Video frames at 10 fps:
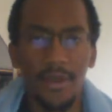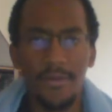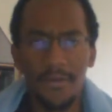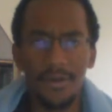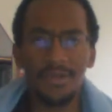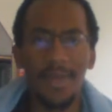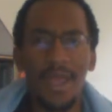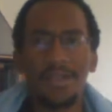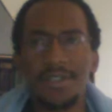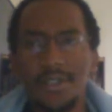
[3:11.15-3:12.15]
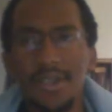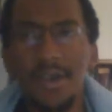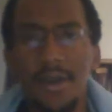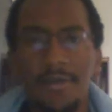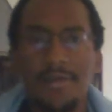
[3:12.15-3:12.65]
first match
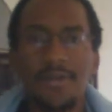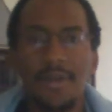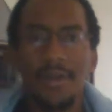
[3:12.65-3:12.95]
of